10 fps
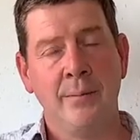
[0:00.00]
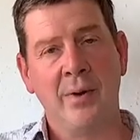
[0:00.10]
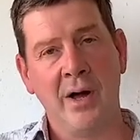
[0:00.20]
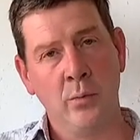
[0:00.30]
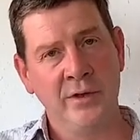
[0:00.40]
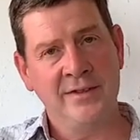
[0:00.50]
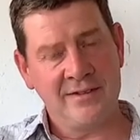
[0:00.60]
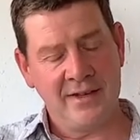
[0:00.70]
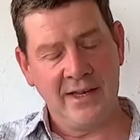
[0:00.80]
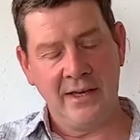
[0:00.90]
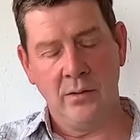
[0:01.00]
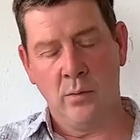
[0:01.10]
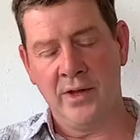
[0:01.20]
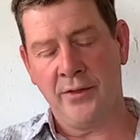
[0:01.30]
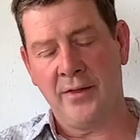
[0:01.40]
But I would say
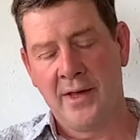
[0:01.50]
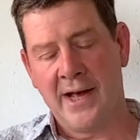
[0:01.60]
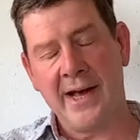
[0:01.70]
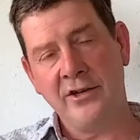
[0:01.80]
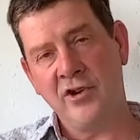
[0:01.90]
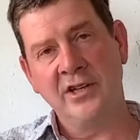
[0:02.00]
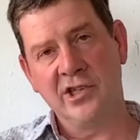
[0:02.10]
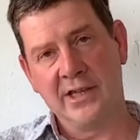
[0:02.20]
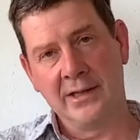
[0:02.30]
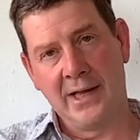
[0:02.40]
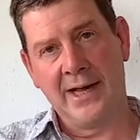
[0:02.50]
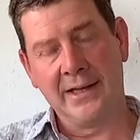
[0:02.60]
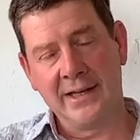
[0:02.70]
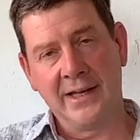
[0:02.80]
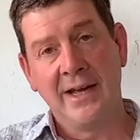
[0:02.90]
with hydrangea and
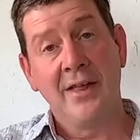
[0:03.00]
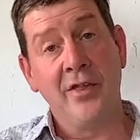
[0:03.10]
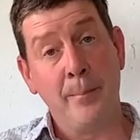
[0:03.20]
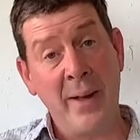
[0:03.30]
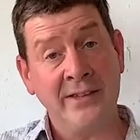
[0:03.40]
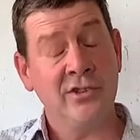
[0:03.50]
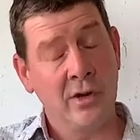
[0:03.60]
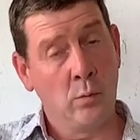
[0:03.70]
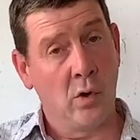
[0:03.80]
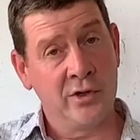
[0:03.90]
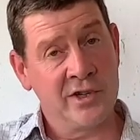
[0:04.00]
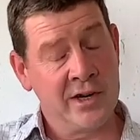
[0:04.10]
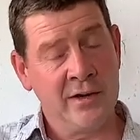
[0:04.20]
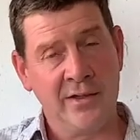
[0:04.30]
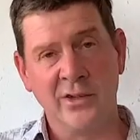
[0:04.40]
lilac, they're better in
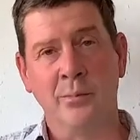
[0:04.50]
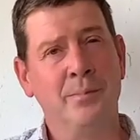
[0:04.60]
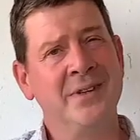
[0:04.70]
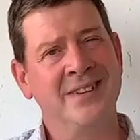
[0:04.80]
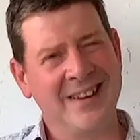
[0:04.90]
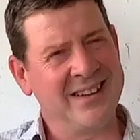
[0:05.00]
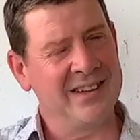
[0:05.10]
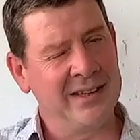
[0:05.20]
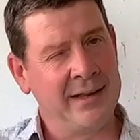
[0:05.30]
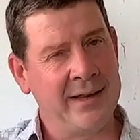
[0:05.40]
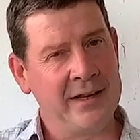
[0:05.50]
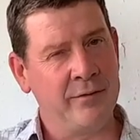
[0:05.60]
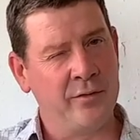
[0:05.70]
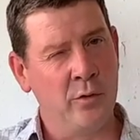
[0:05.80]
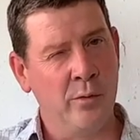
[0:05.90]
water, they don't particularly like
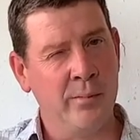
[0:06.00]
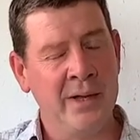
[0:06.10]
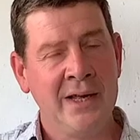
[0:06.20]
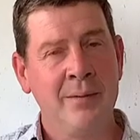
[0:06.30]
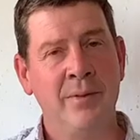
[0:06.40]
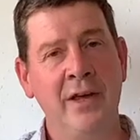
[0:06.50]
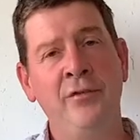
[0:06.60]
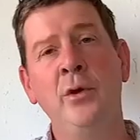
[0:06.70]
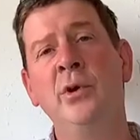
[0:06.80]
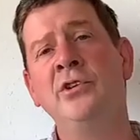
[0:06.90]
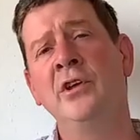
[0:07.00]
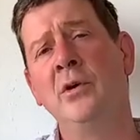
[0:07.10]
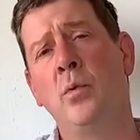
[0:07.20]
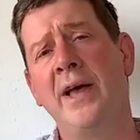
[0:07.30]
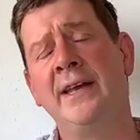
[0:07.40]
foam, but if you were doing
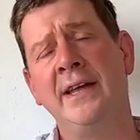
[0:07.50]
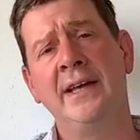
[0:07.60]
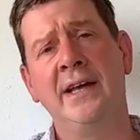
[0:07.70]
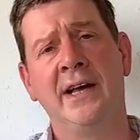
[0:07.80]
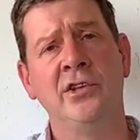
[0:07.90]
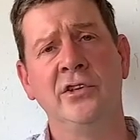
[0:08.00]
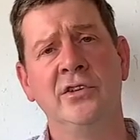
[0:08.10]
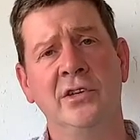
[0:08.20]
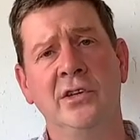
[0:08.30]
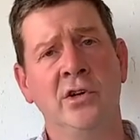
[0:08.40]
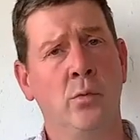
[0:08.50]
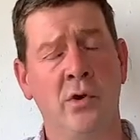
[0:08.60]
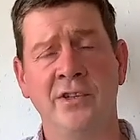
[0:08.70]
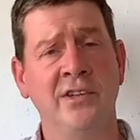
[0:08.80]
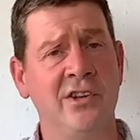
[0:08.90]
a wedding and you're
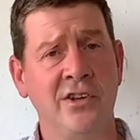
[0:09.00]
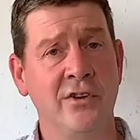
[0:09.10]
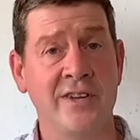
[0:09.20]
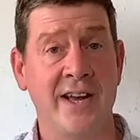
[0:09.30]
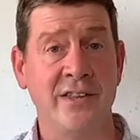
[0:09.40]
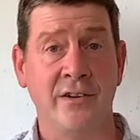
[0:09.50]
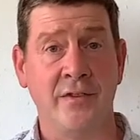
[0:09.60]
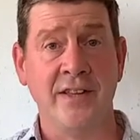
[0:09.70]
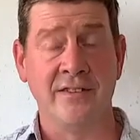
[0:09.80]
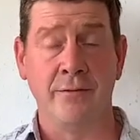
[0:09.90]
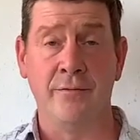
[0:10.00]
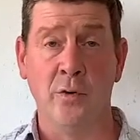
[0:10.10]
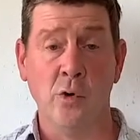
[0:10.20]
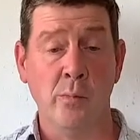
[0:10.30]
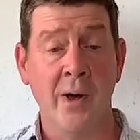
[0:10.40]
wanting to use either of these in
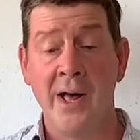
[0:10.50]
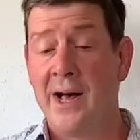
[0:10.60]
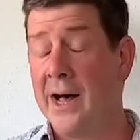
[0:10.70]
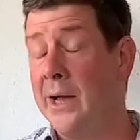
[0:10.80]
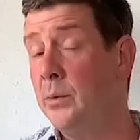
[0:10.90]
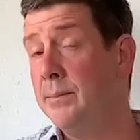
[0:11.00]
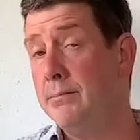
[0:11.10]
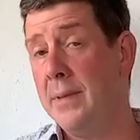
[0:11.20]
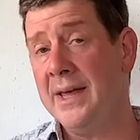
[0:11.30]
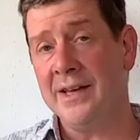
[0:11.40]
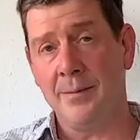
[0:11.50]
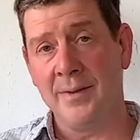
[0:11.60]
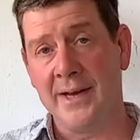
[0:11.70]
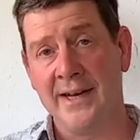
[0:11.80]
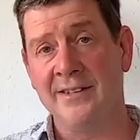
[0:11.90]
foam, I would make up
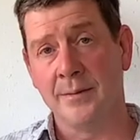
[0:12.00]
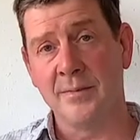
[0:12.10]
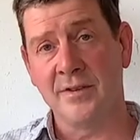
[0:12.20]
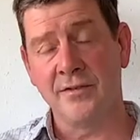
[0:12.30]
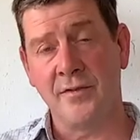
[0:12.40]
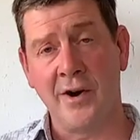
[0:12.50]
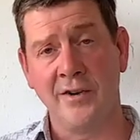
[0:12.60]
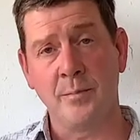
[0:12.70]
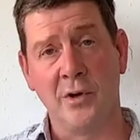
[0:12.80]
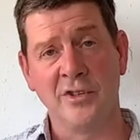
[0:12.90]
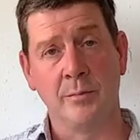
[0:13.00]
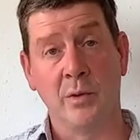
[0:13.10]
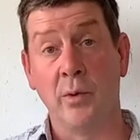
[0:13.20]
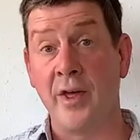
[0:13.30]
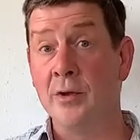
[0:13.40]
the items as far as
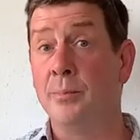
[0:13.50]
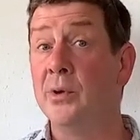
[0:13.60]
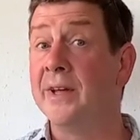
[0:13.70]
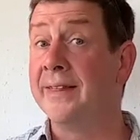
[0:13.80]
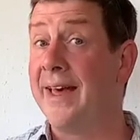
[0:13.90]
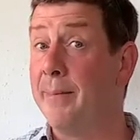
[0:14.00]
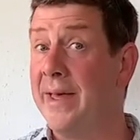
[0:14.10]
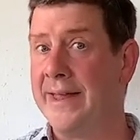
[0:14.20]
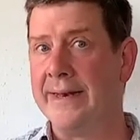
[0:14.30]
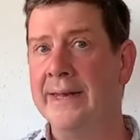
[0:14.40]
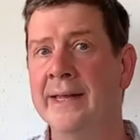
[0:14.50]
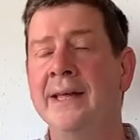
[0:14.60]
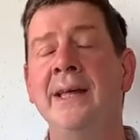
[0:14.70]
possible without putting them in,